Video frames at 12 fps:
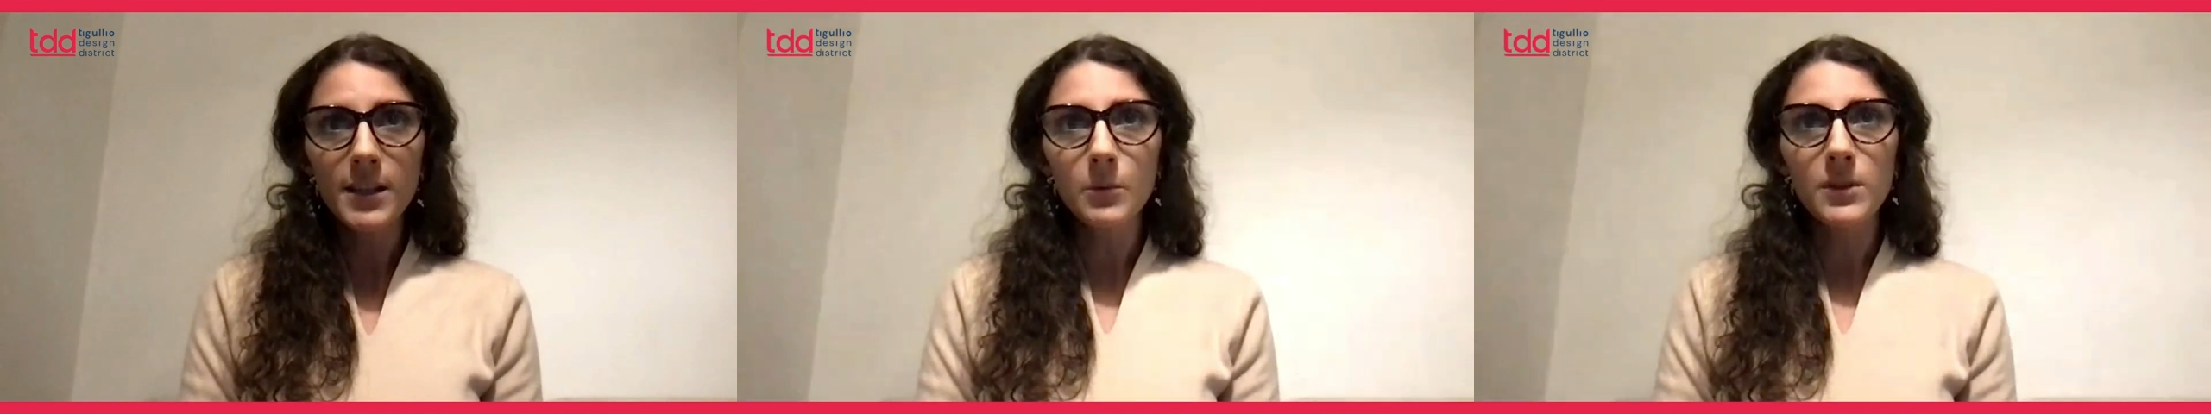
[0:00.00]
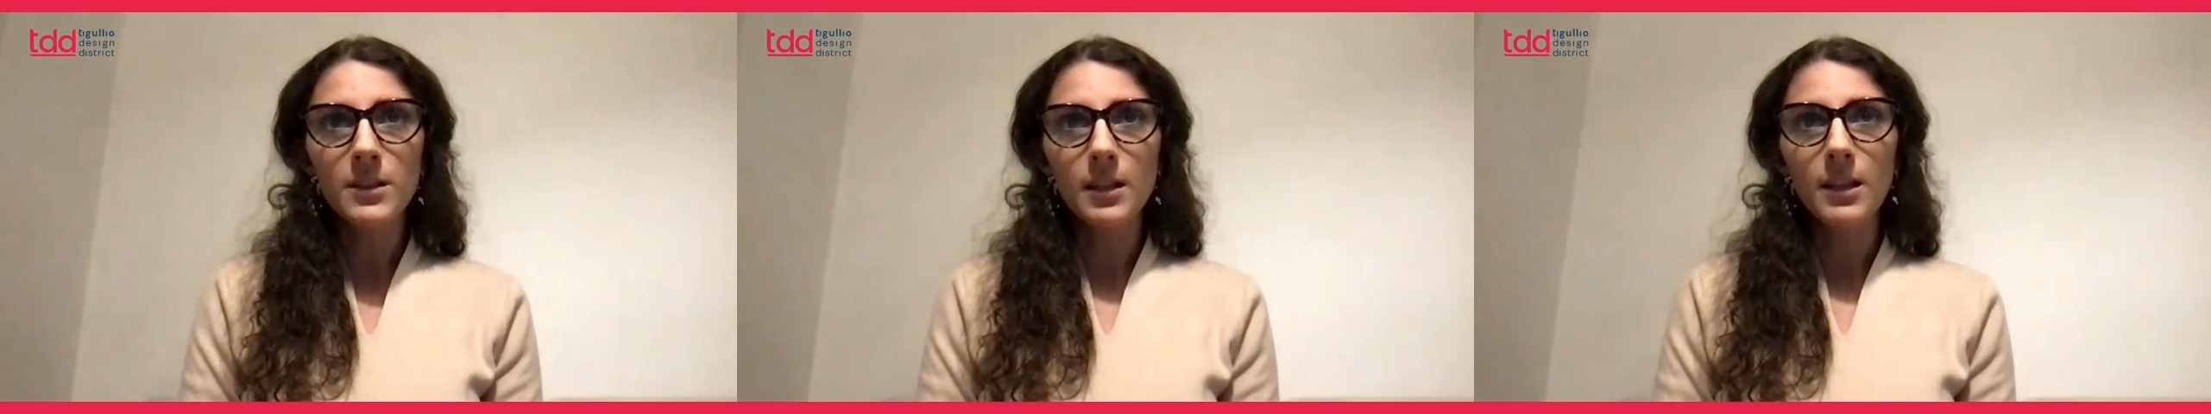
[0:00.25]
I
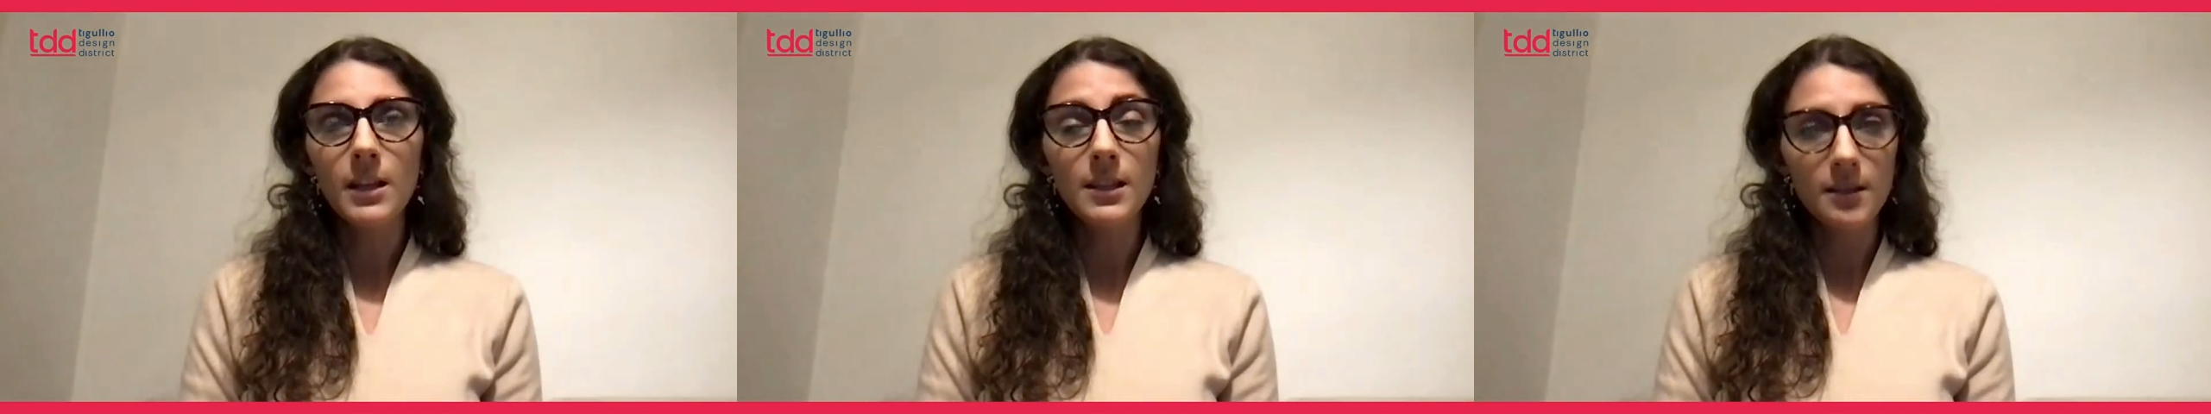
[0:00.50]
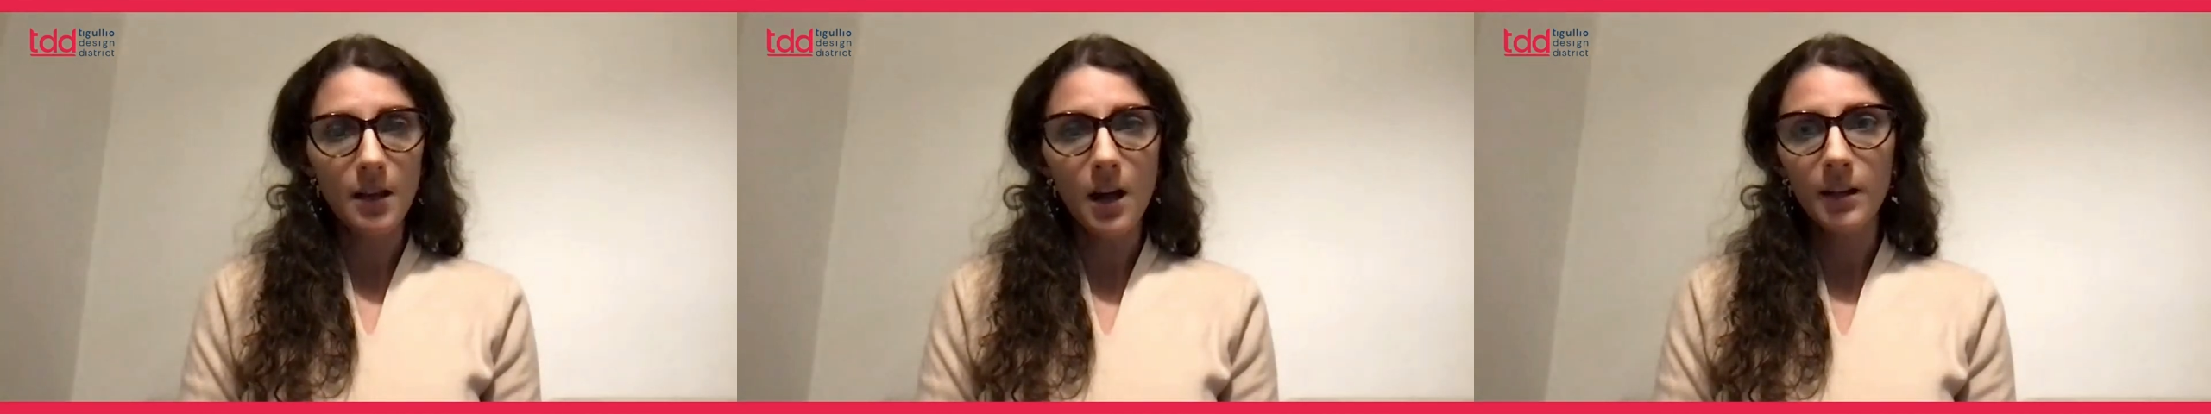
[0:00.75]
would say that
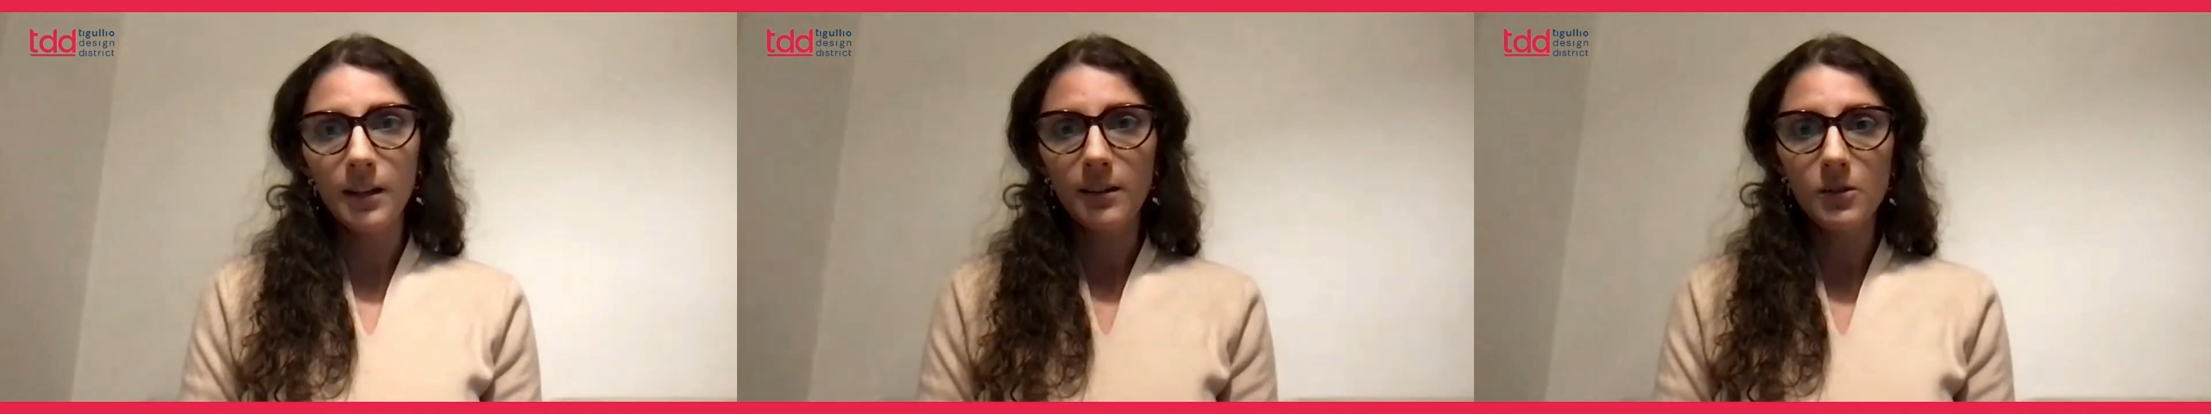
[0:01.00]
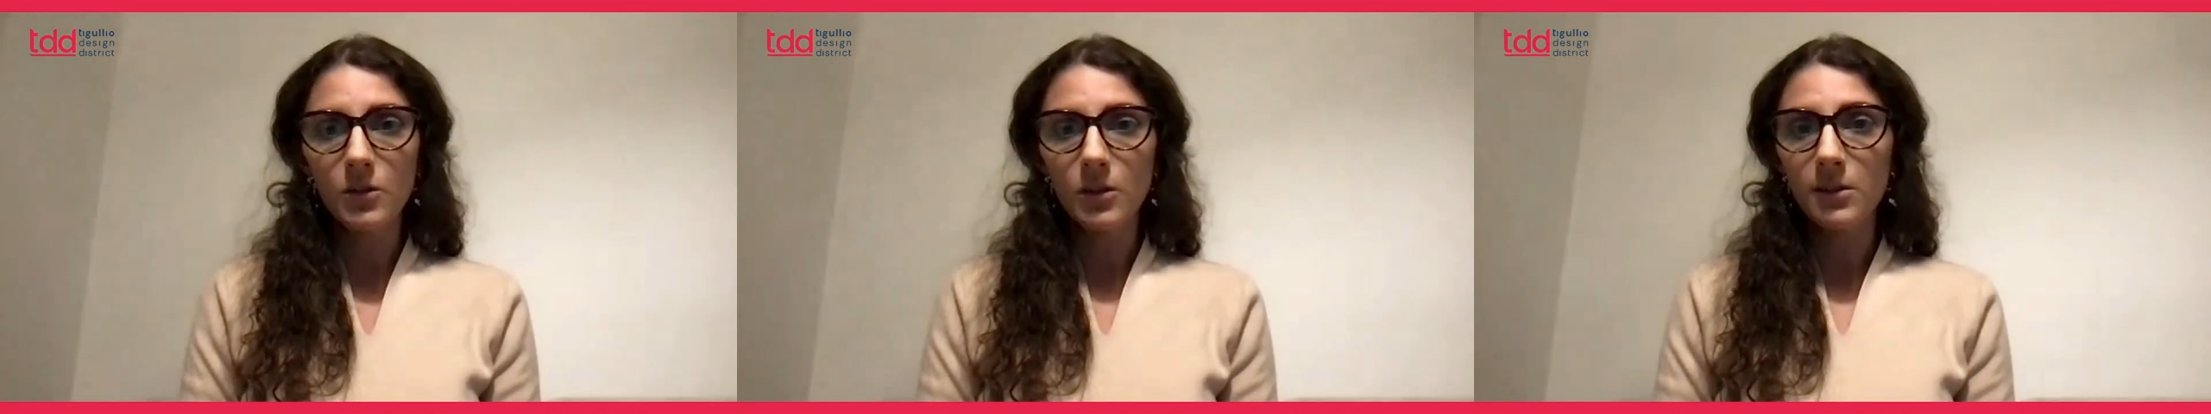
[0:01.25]
design is
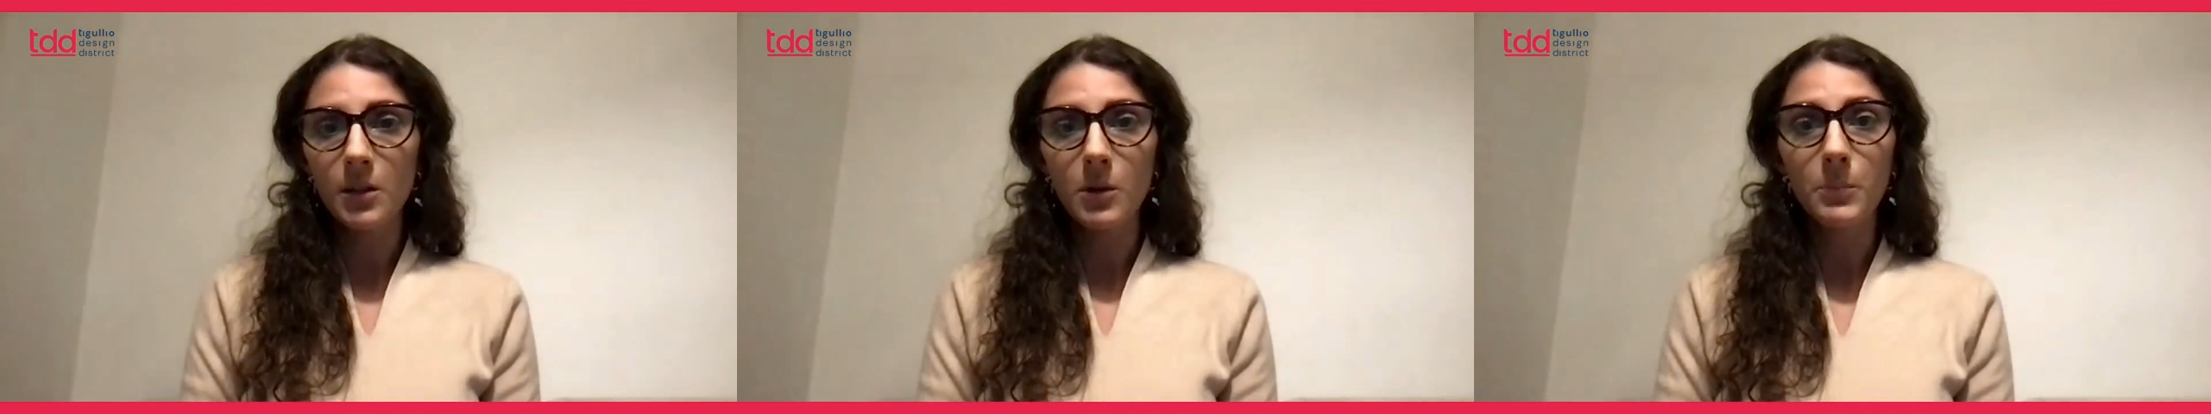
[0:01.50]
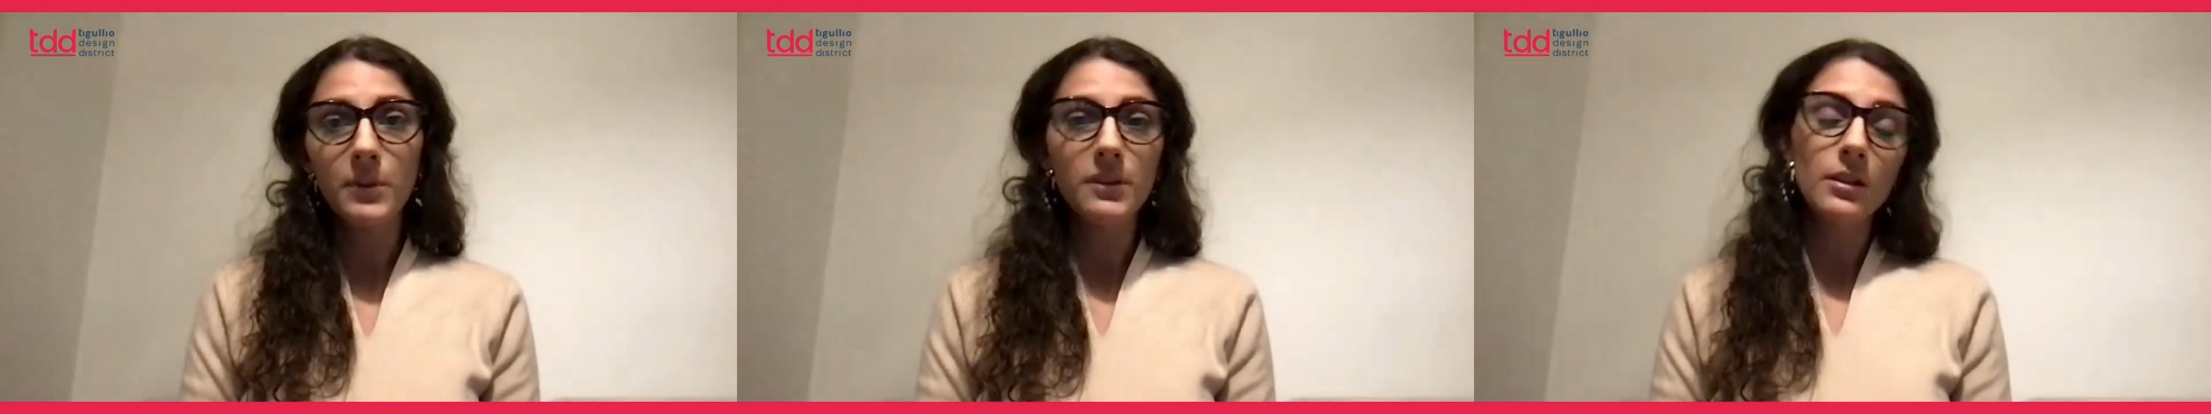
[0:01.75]
just a
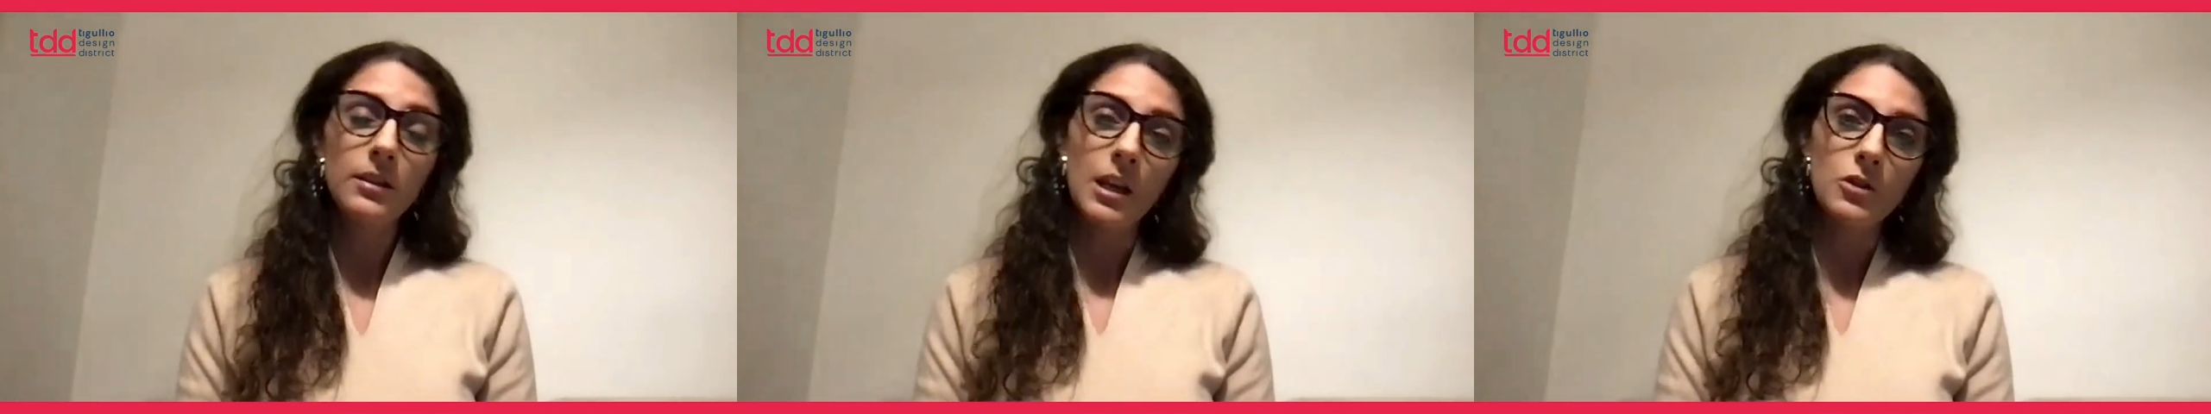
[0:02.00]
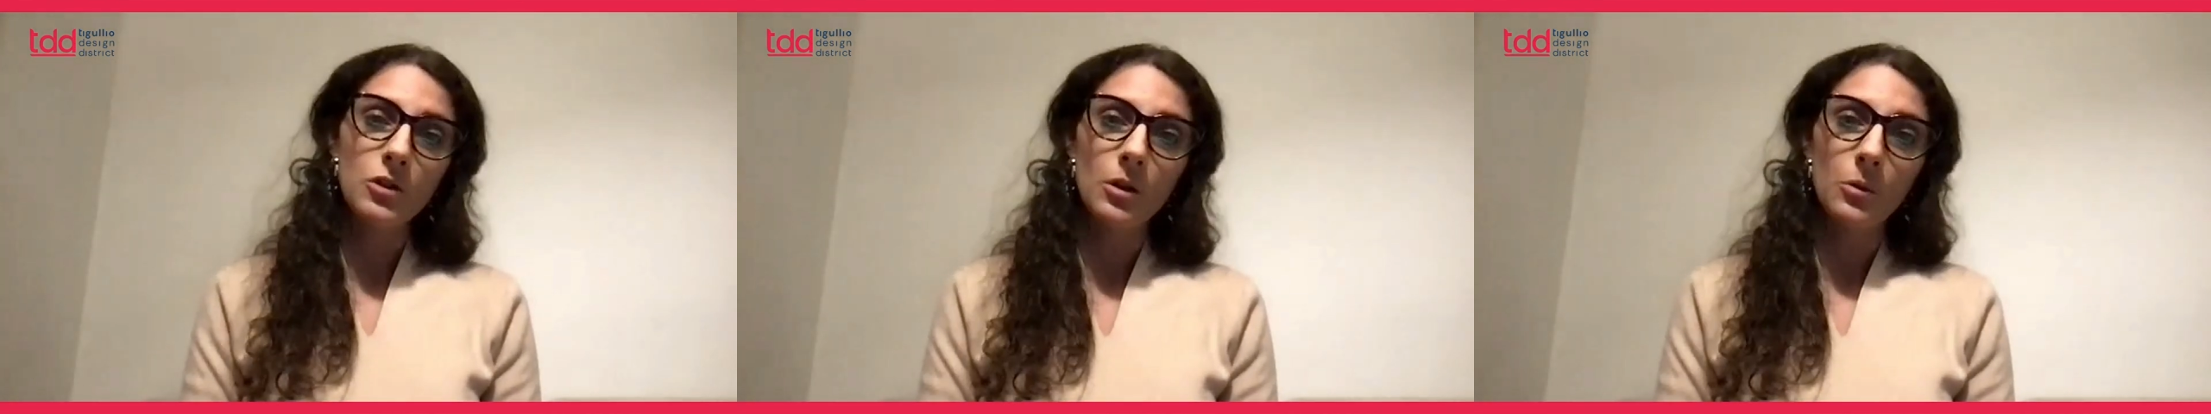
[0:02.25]
representation